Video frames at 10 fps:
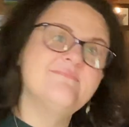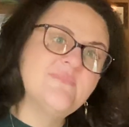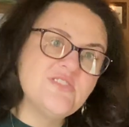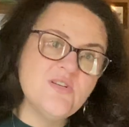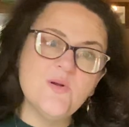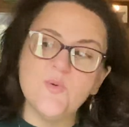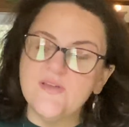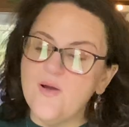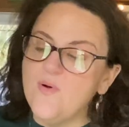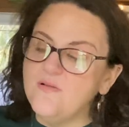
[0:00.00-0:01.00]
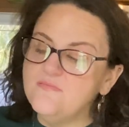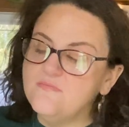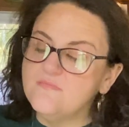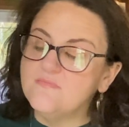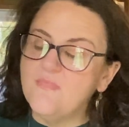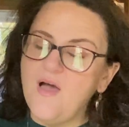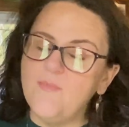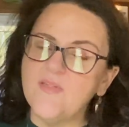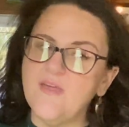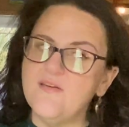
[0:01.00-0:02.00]
But you know what? It worked out well. I'm
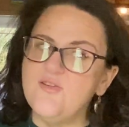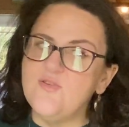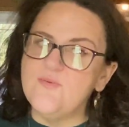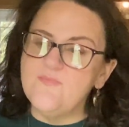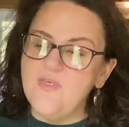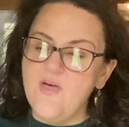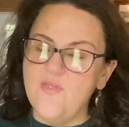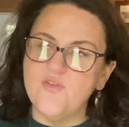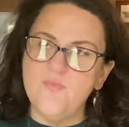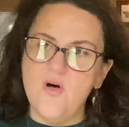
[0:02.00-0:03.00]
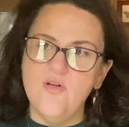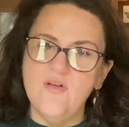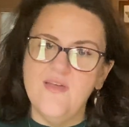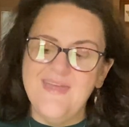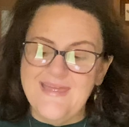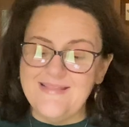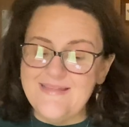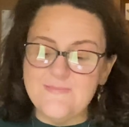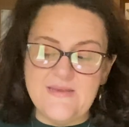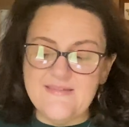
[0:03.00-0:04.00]
excited to do them. And they're small. At
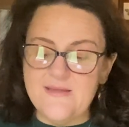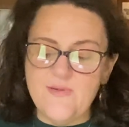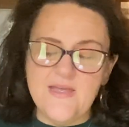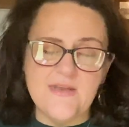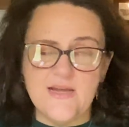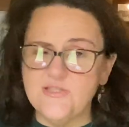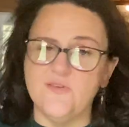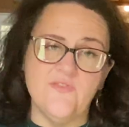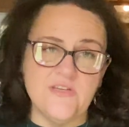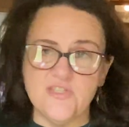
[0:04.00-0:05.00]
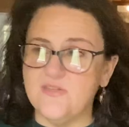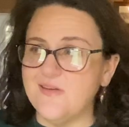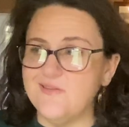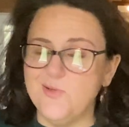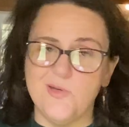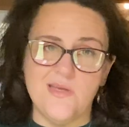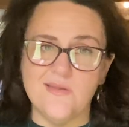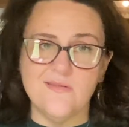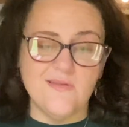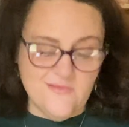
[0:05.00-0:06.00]
least Mini Samhain, I should finish in like 2 days
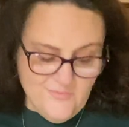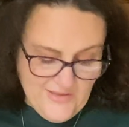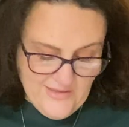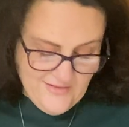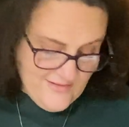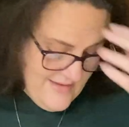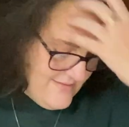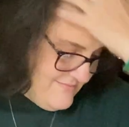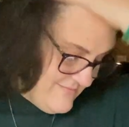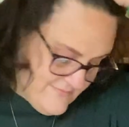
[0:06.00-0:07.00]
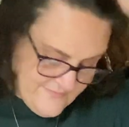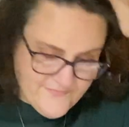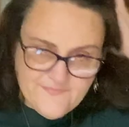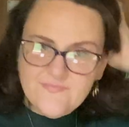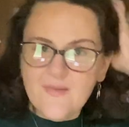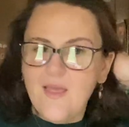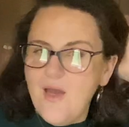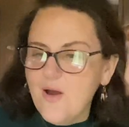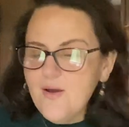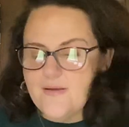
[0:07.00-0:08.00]
when I get to that.
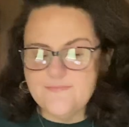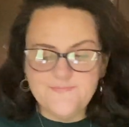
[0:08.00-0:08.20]
All right.